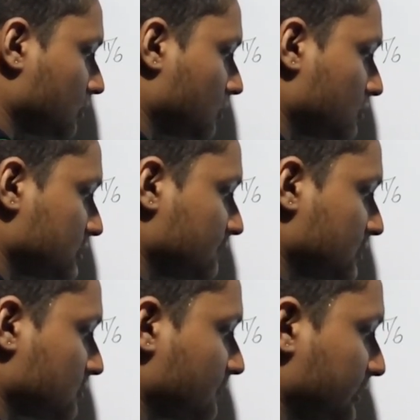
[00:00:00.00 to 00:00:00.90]
Cos
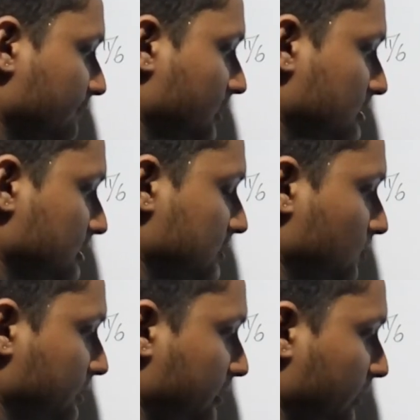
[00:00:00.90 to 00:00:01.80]
inverse of that function is
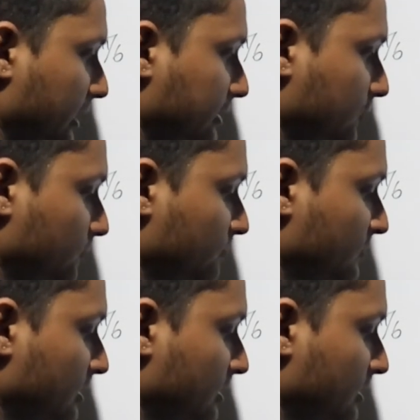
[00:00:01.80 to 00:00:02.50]
root 3 by 2.